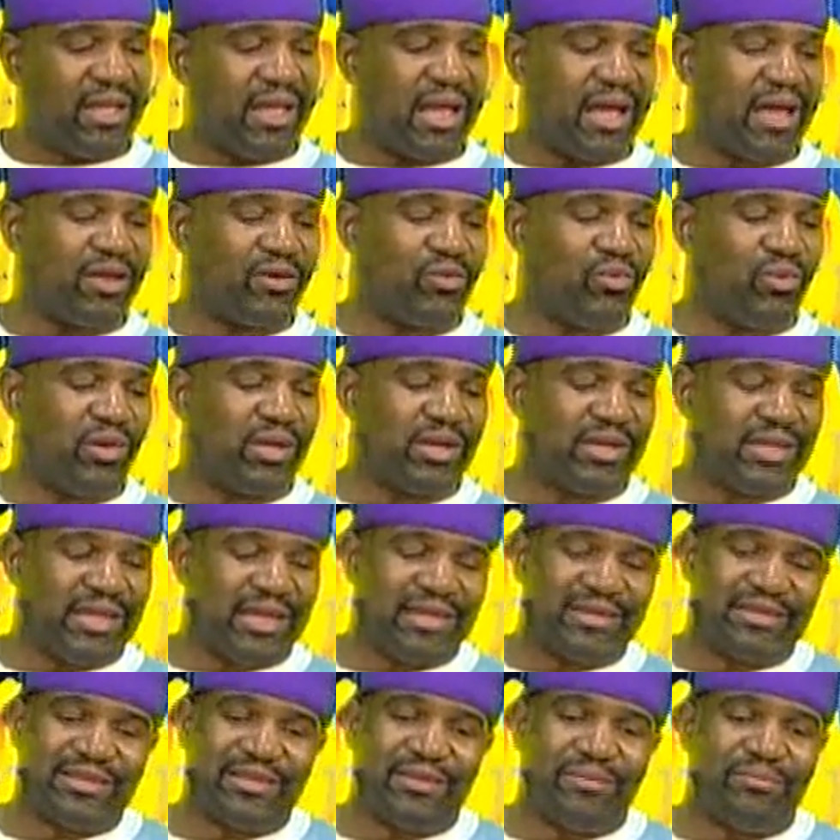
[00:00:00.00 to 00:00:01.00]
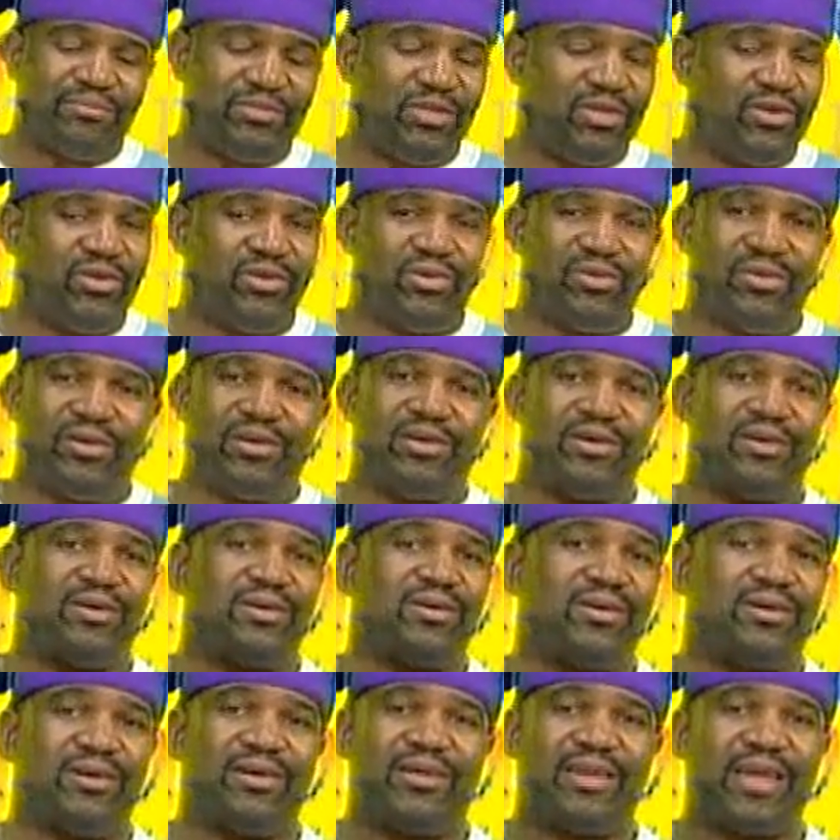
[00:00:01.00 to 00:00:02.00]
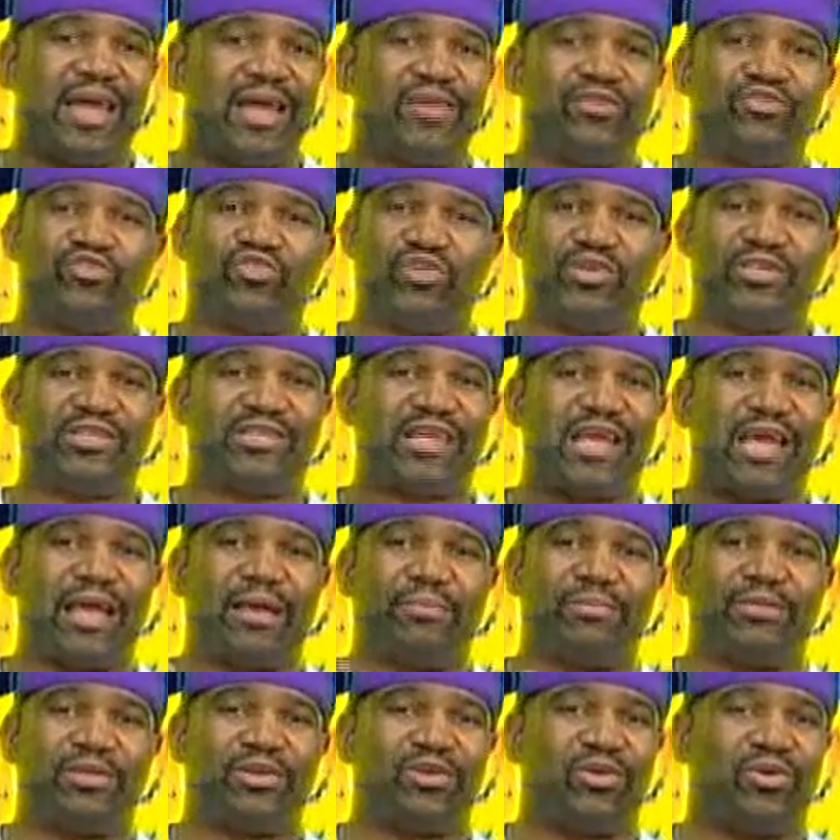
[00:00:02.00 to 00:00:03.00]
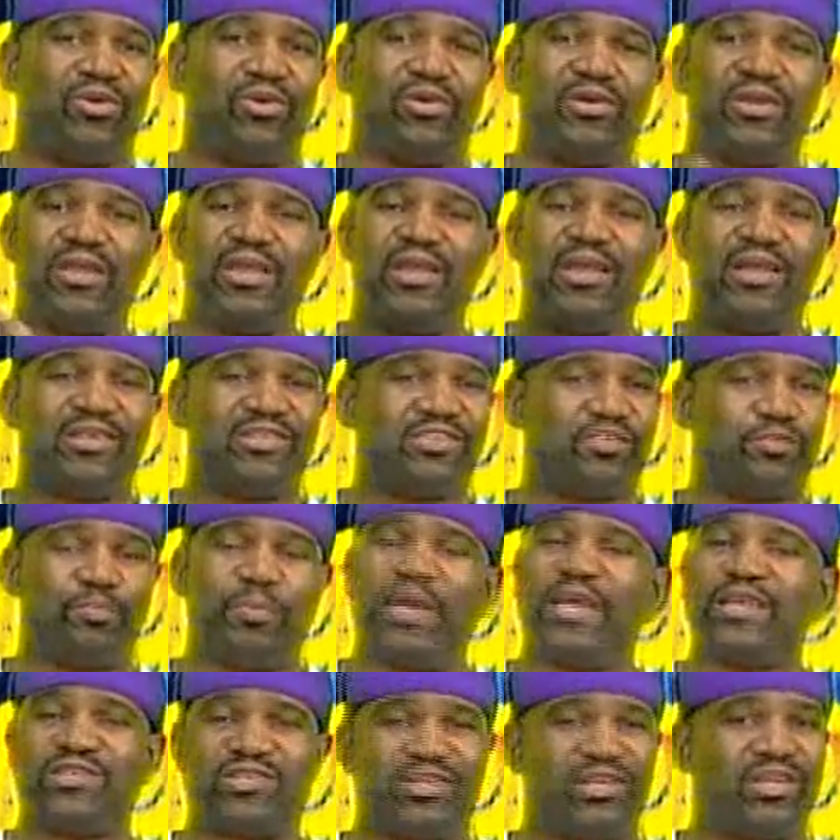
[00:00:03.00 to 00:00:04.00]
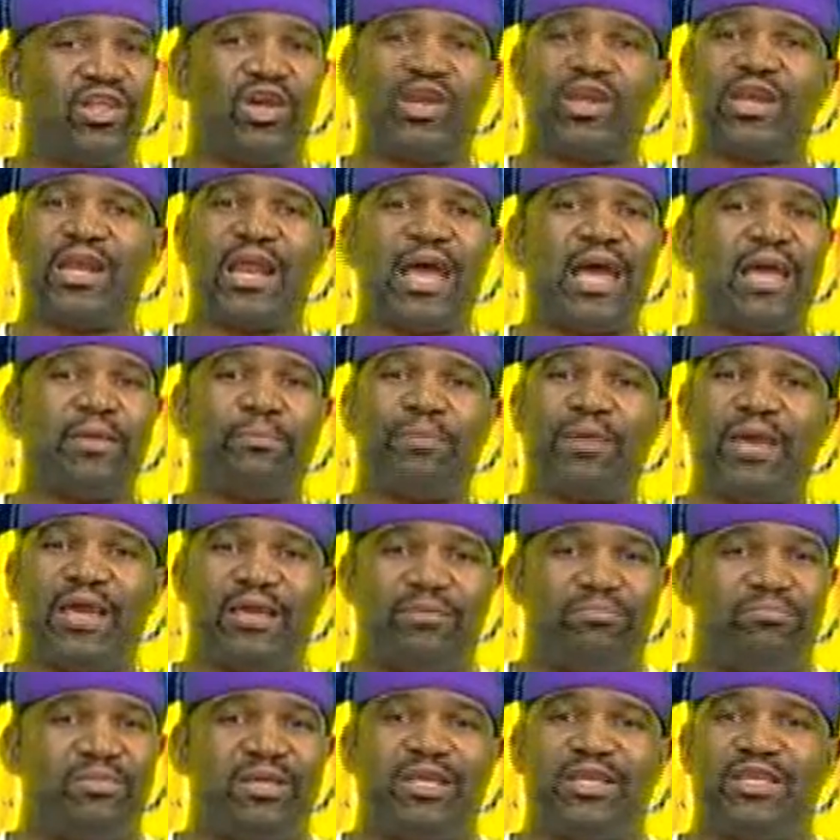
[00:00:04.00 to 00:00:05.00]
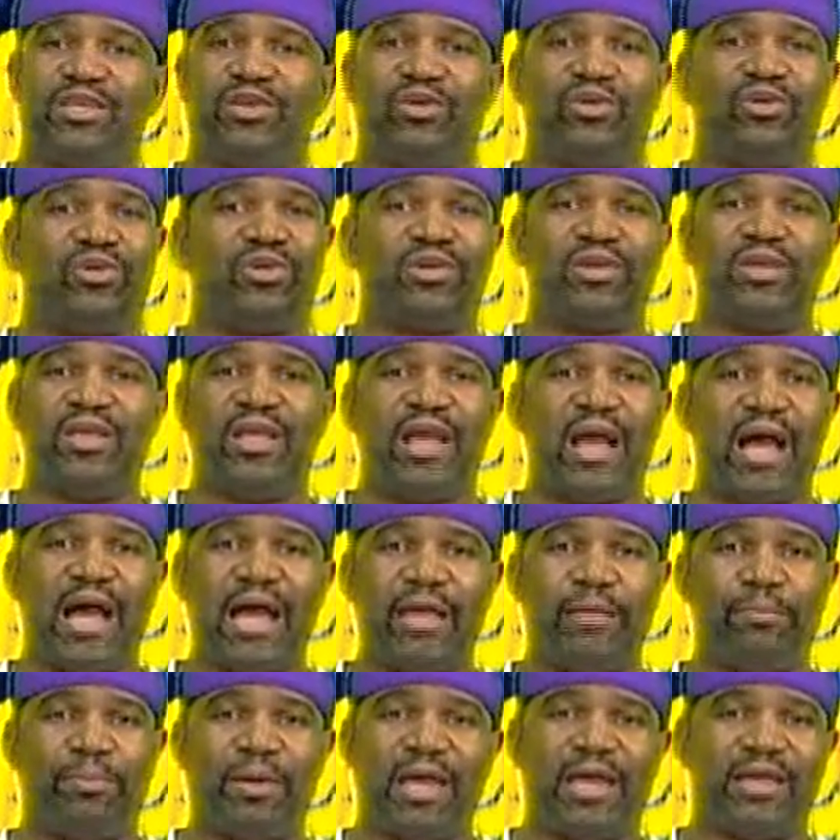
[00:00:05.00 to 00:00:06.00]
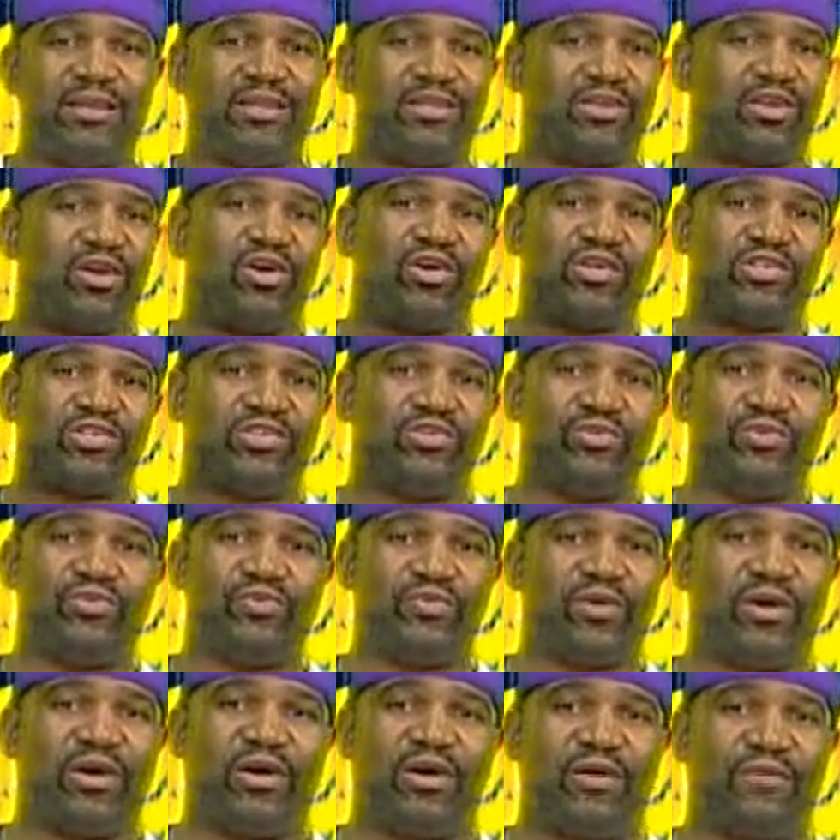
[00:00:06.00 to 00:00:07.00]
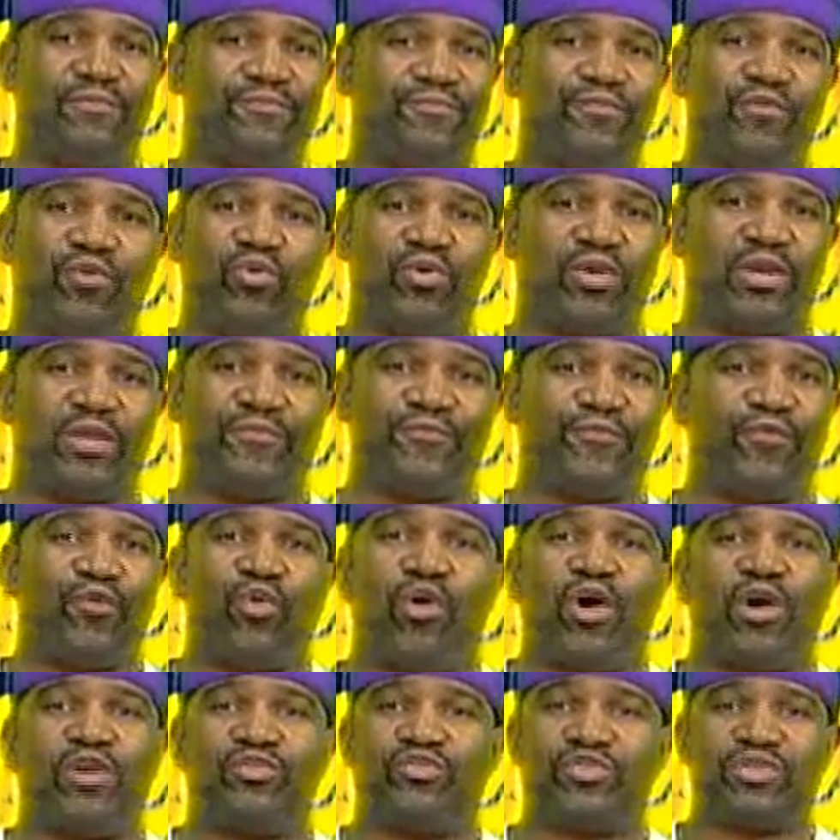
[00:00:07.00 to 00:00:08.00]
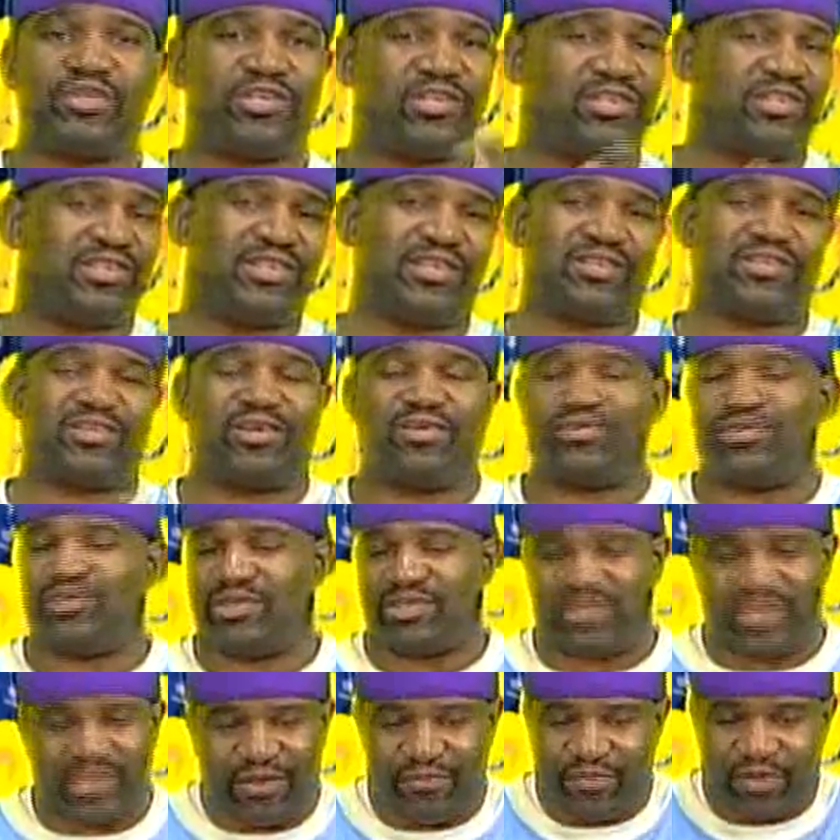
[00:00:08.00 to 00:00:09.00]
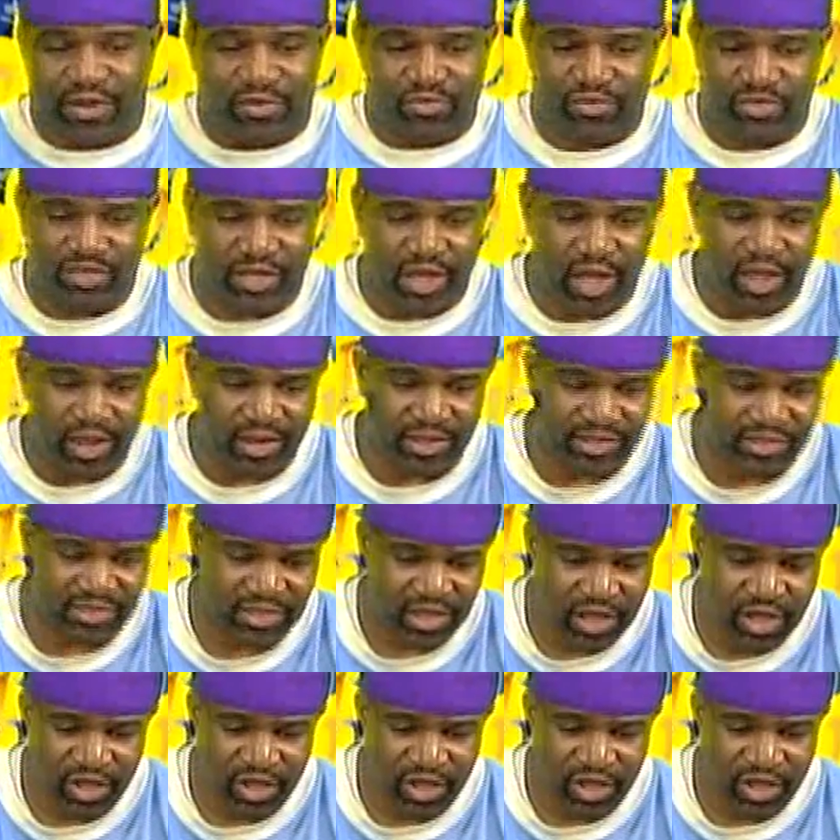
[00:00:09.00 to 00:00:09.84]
I don't want to get them, you know, an Android tablet, or especially not an iPad mini or iPad that costs you $400 to $600, $700.